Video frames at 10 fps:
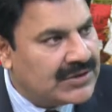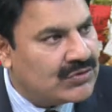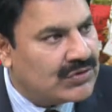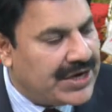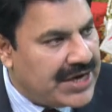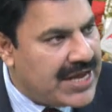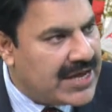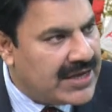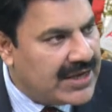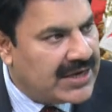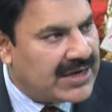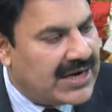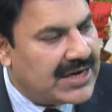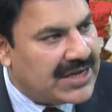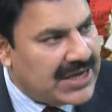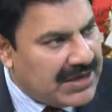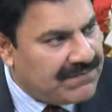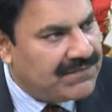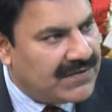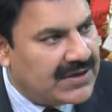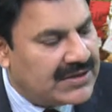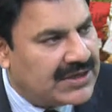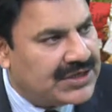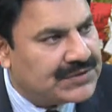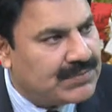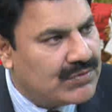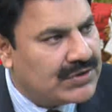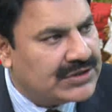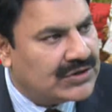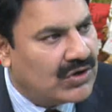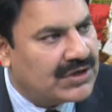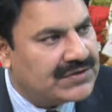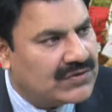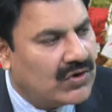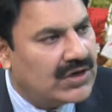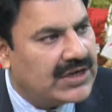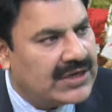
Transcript: to the India that if the dispute is not resolved